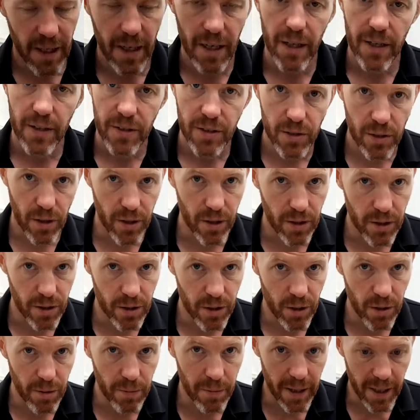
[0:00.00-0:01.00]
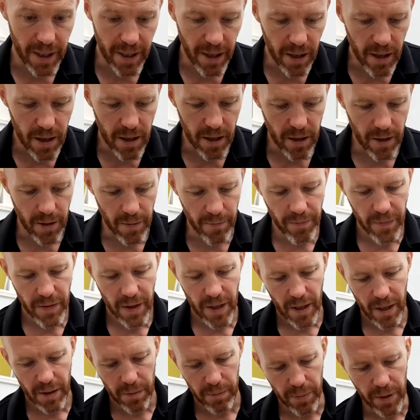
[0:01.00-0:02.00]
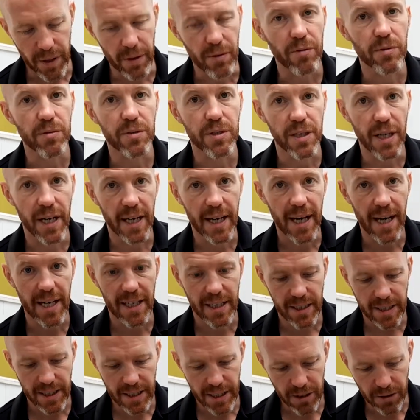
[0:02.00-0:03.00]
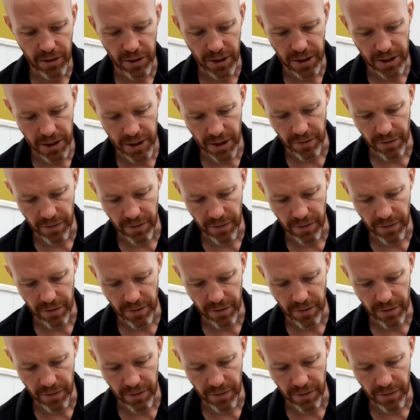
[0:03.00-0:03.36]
It's not going to do him any harm, but it would again decrease the